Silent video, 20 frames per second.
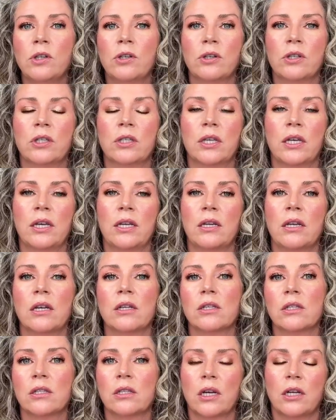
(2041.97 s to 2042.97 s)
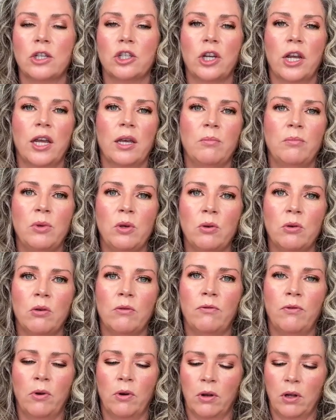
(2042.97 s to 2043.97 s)
your skin such a
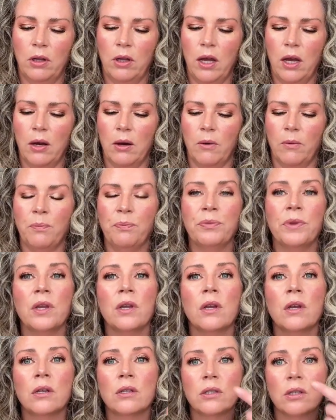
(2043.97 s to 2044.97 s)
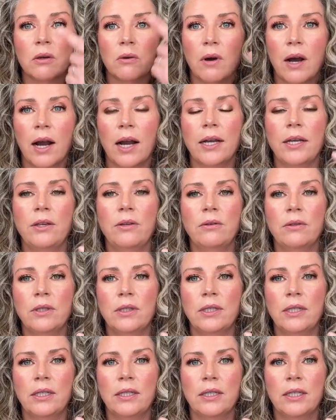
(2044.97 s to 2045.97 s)
beautiful glow. So I
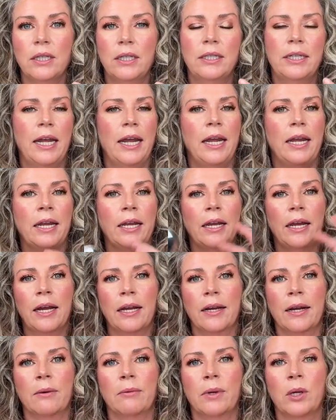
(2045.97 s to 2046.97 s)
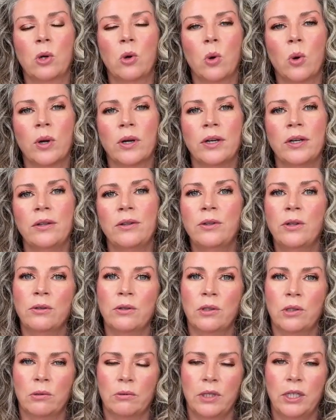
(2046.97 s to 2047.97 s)
used it today and I recorded
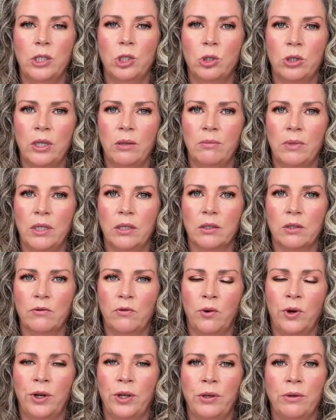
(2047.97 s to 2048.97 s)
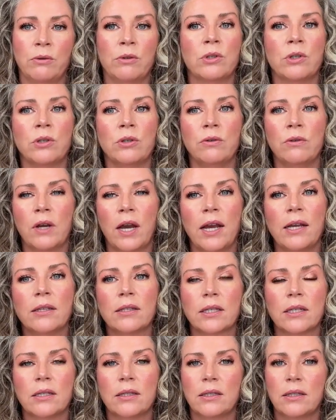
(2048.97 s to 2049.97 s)
those three treatments for you so you guys
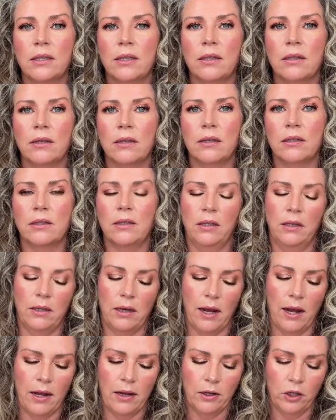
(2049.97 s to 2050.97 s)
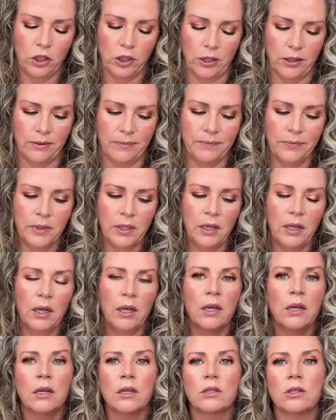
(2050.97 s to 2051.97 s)
can see this in action.
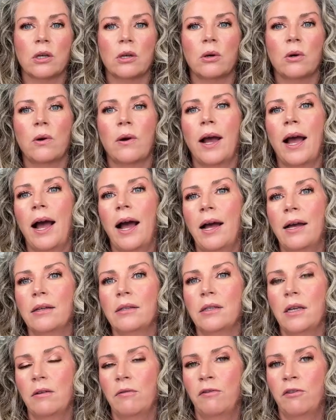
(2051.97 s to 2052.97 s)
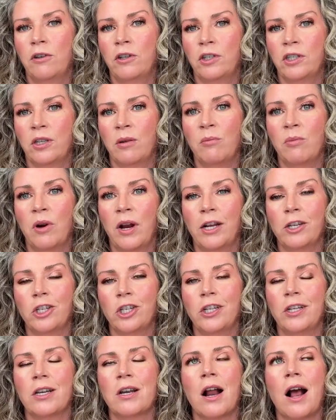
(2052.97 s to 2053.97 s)
So as a first
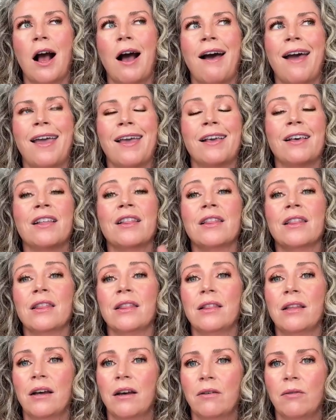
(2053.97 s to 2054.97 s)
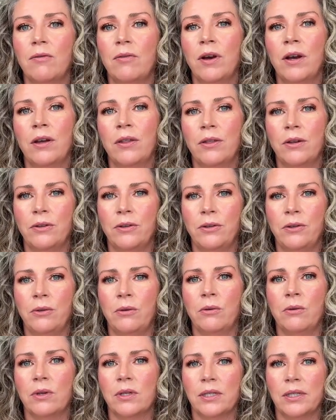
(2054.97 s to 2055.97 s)
impression, I love the
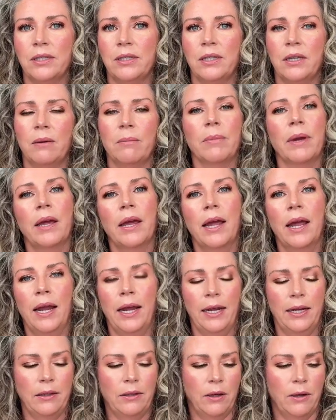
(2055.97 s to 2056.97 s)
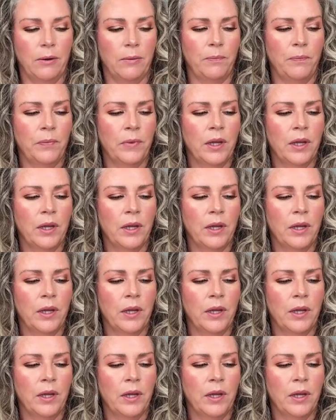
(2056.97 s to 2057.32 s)
new ZIIP Halo.